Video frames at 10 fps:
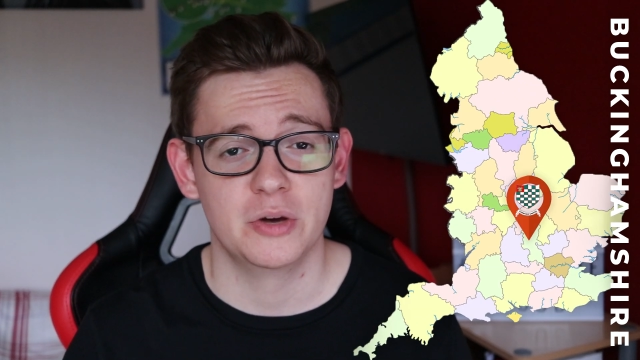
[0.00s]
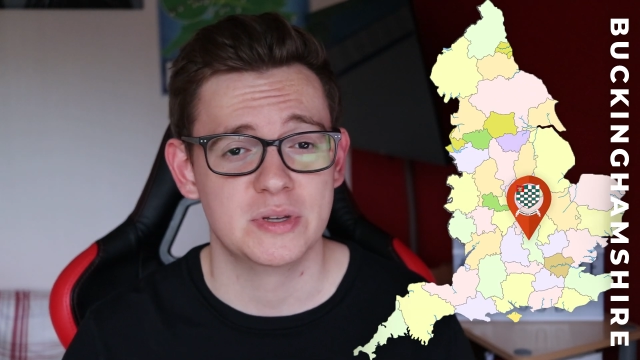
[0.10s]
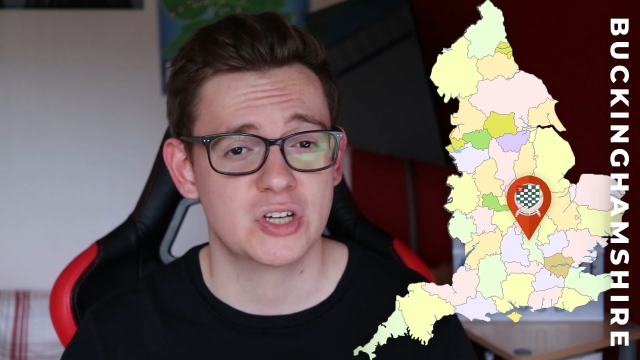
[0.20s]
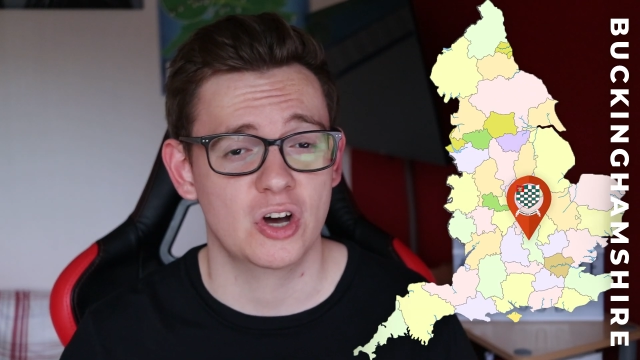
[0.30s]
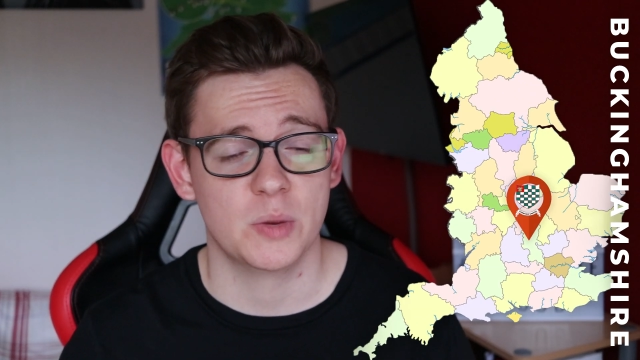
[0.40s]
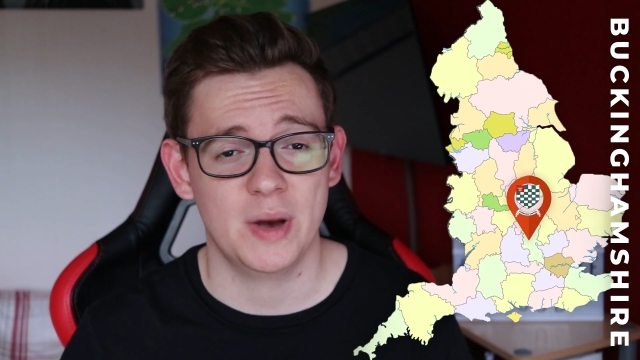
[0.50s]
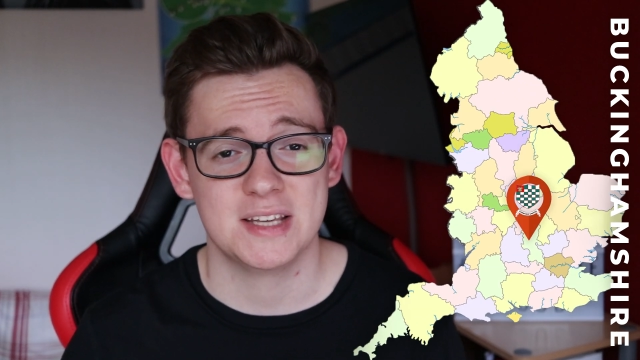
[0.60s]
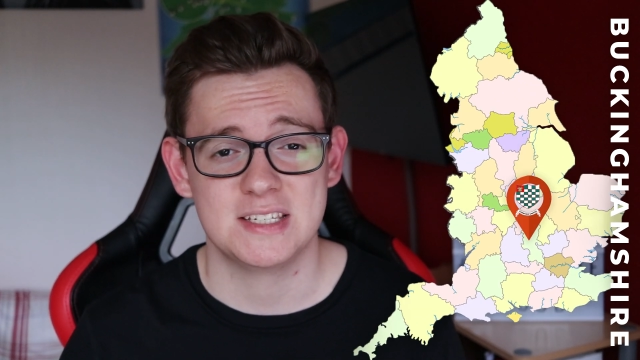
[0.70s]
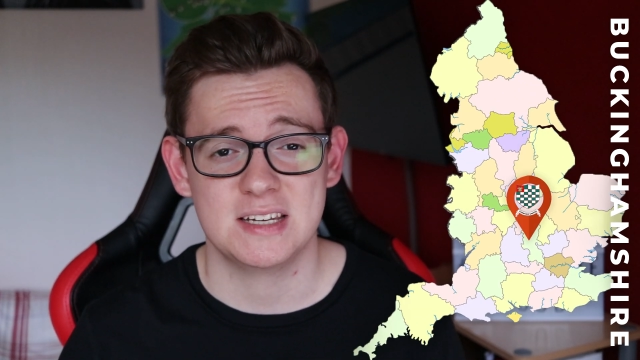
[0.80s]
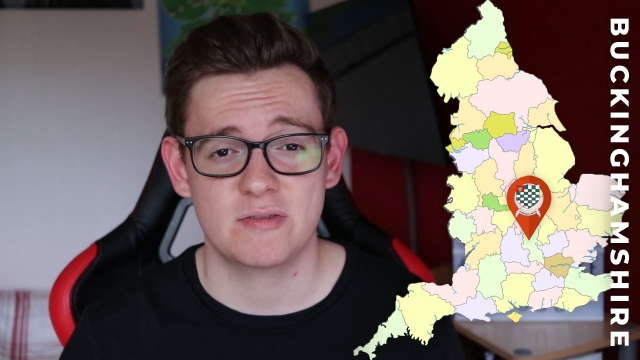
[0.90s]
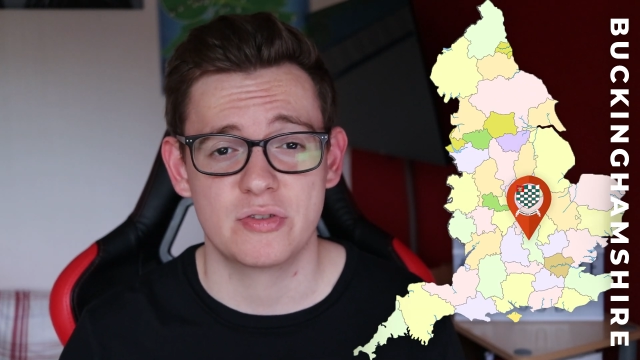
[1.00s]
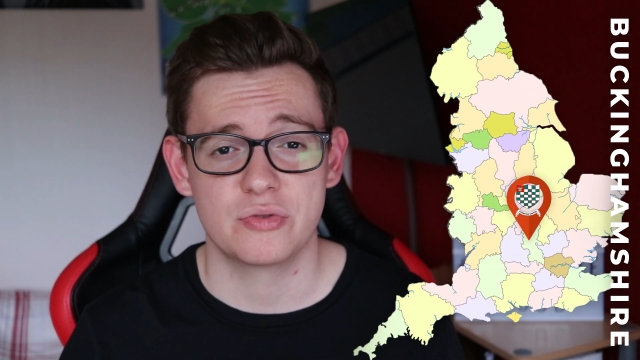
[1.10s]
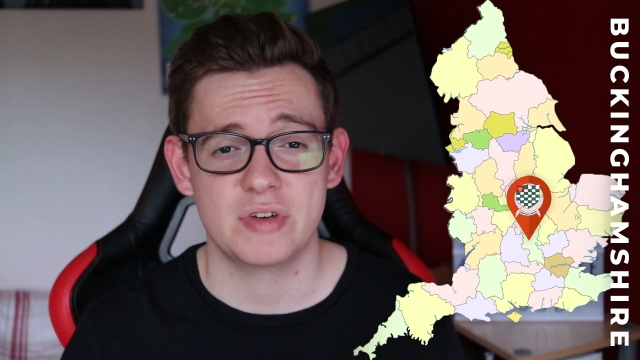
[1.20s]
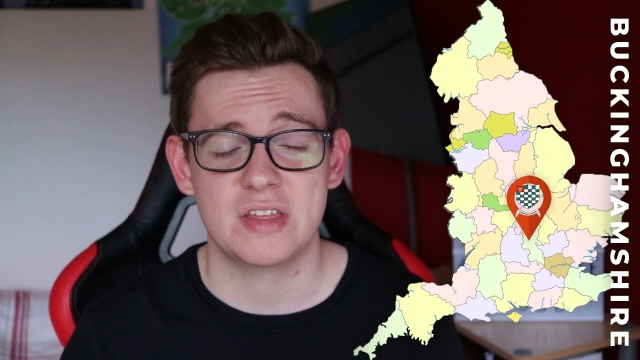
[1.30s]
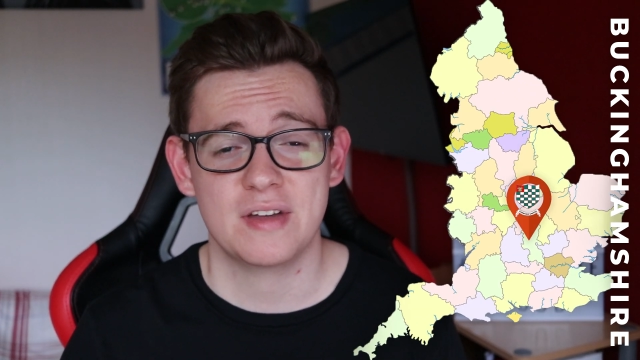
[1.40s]
It's got a capacity of
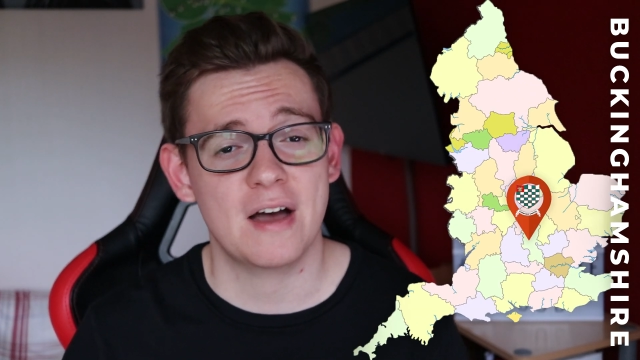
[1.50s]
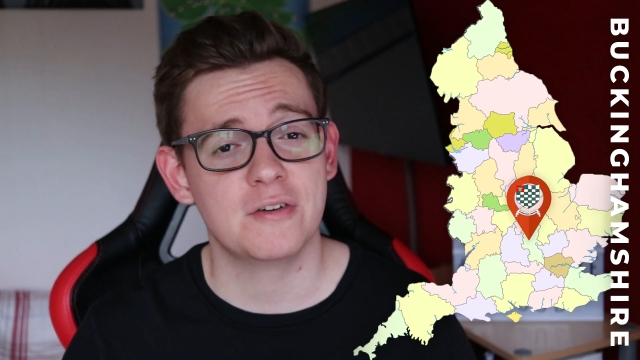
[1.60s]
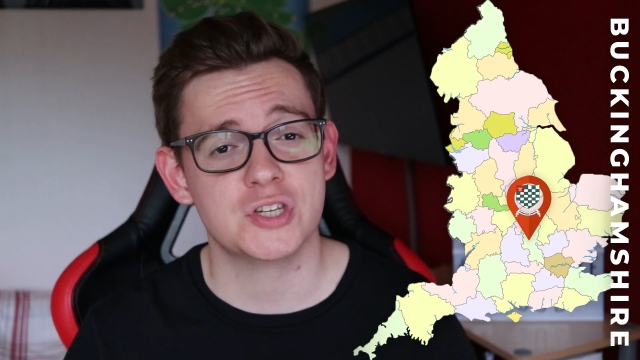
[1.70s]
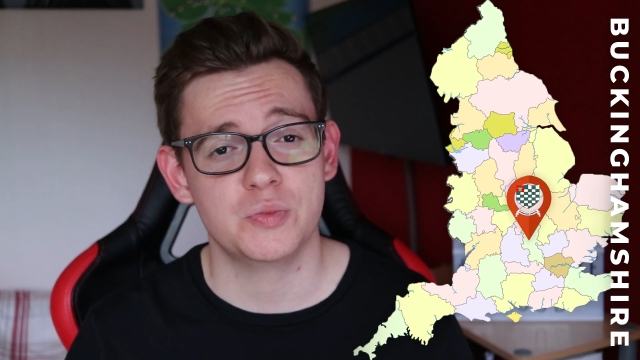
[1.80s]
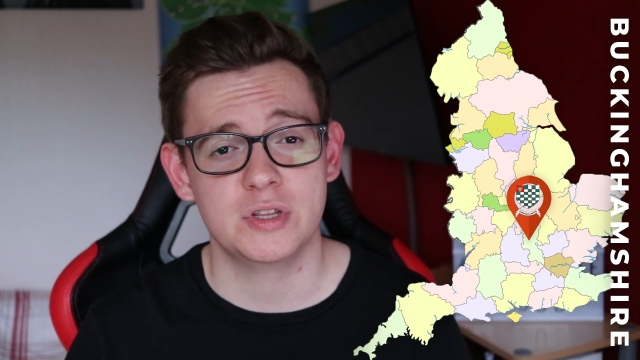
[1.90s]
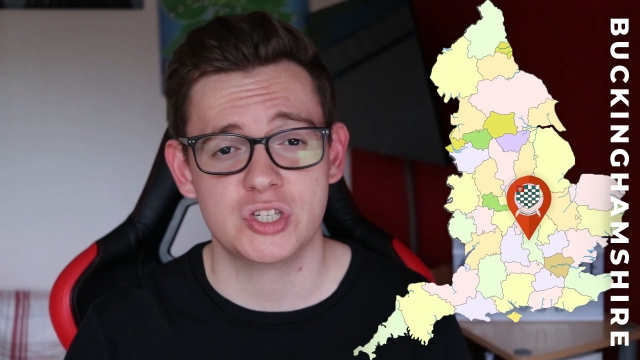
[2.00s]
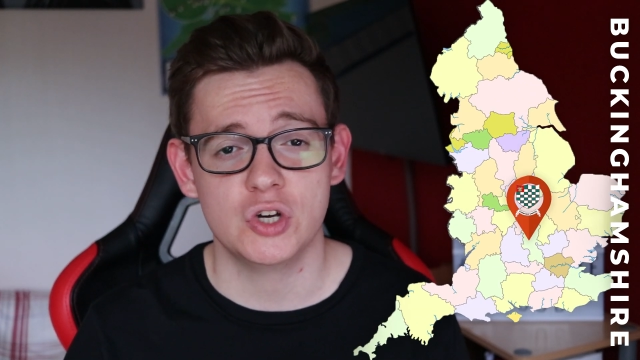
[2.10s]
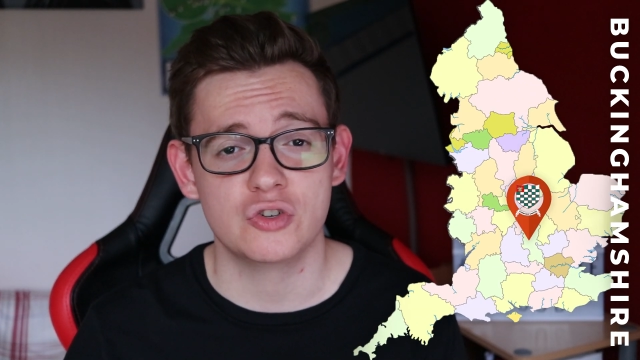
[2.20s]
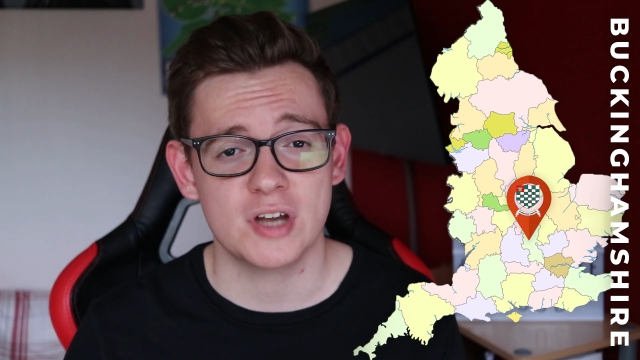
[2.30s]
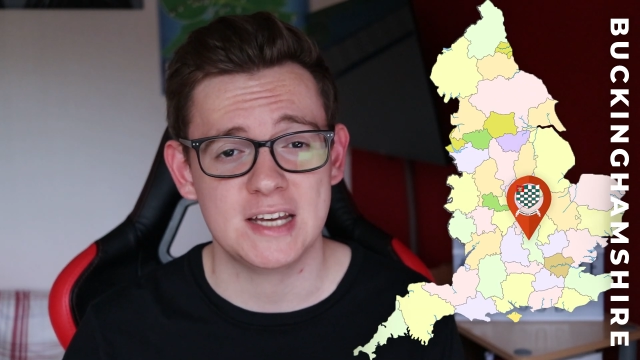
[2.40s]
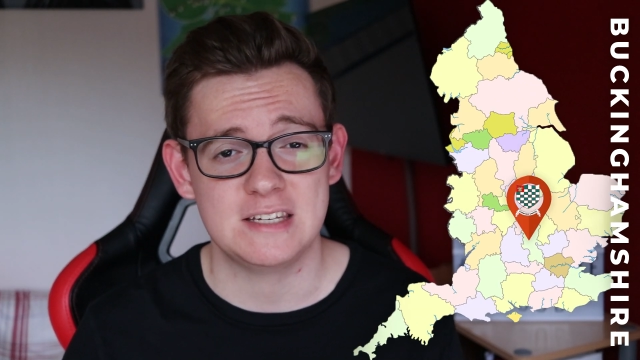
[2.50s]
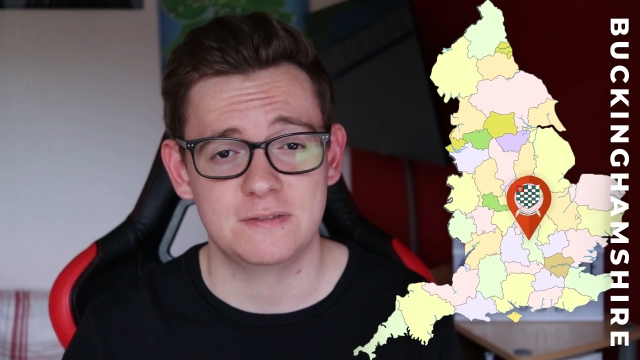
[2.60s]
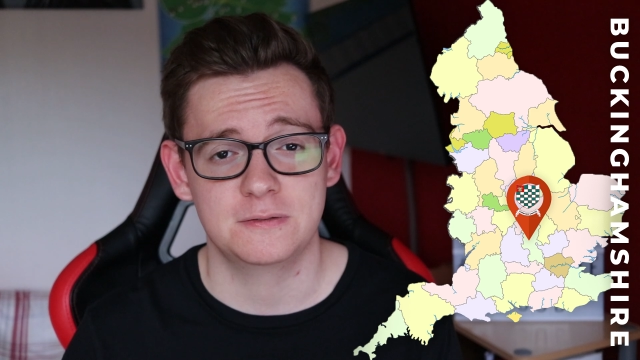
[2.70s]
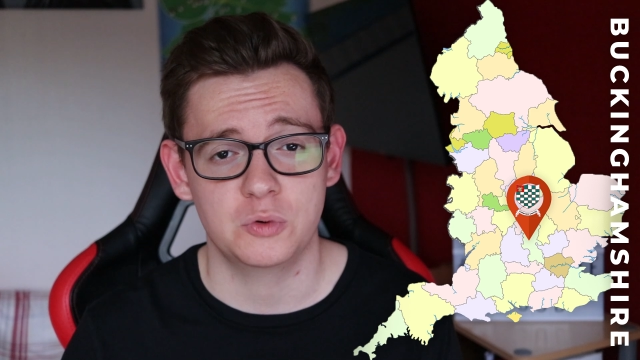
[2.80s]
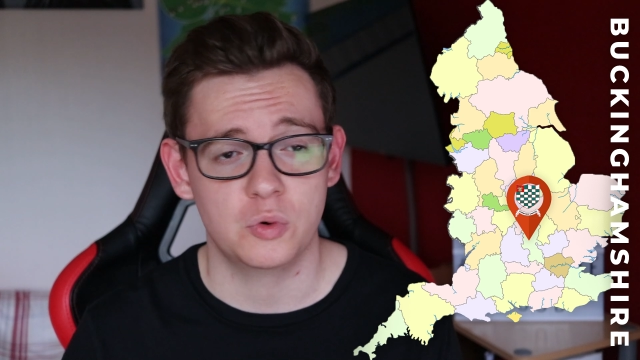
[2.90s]
3,000 with
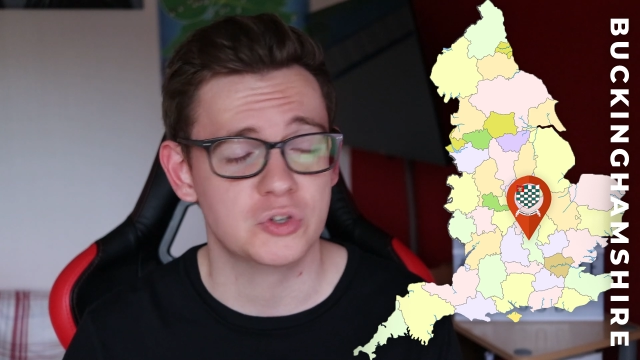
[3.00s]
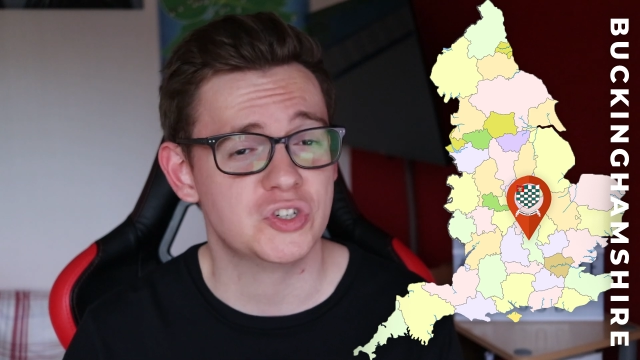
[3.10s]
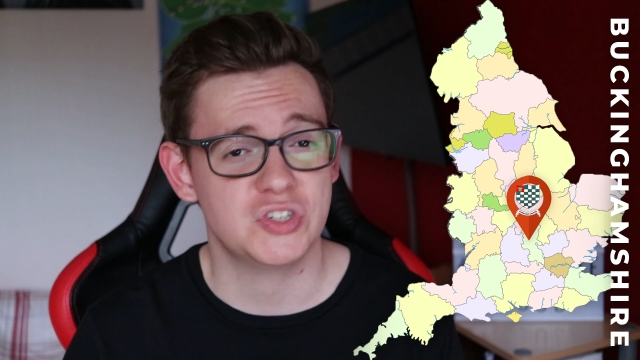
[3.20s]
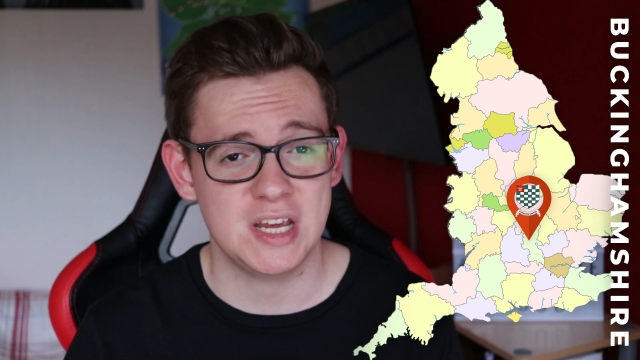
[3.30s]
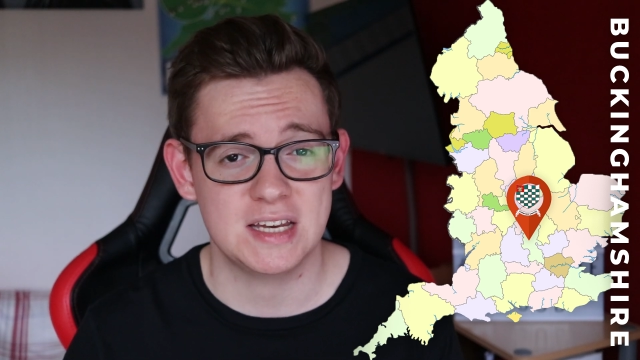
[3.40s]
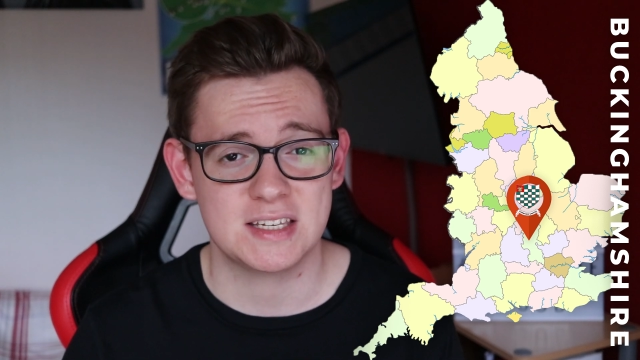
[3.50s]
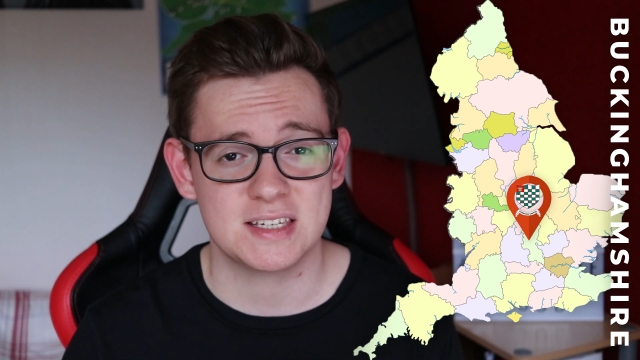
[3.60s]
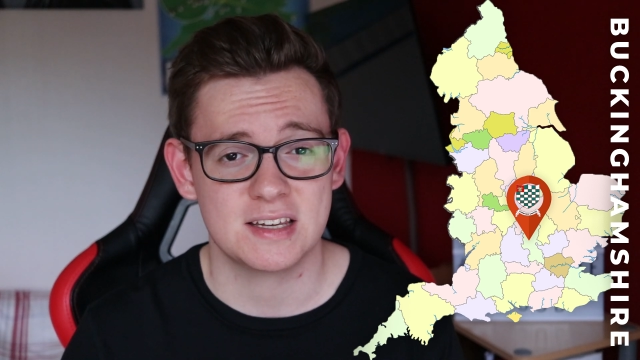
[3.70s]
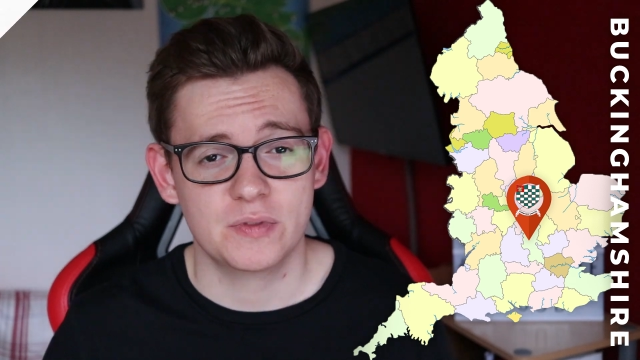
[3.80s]
284 seats.